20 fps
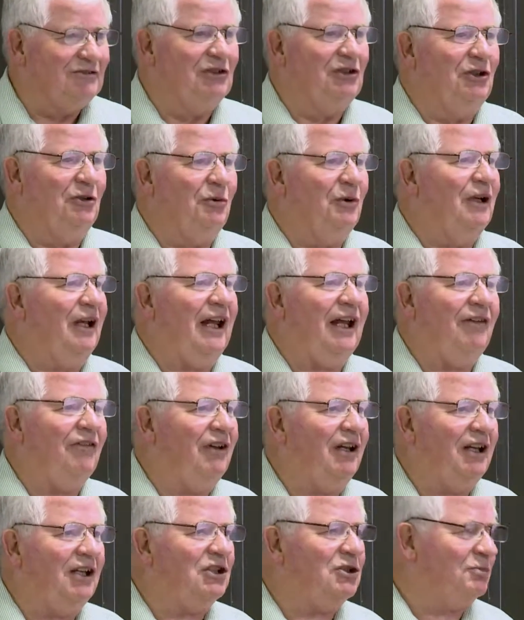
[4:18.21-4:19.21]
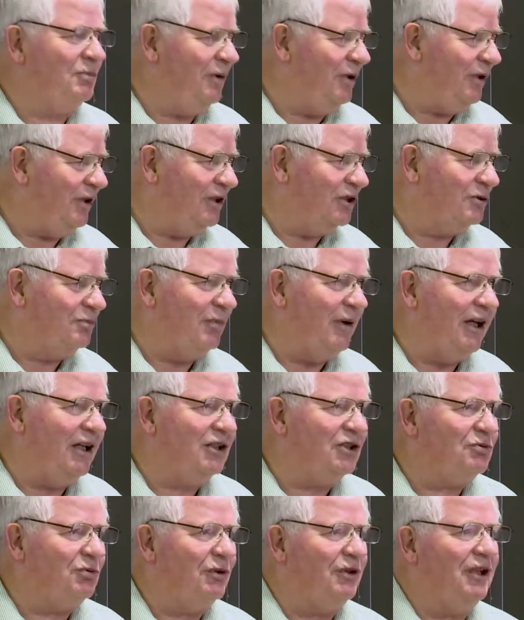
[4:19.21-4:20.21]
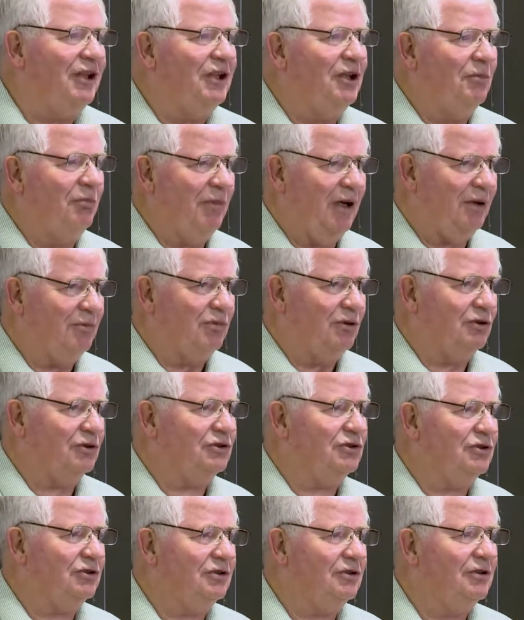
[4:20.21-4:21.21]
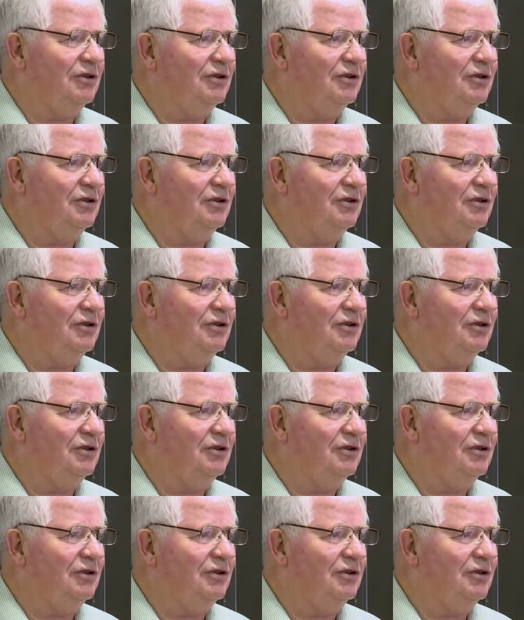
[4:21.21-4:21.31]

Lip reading: you wouldn't have any experience base within the members.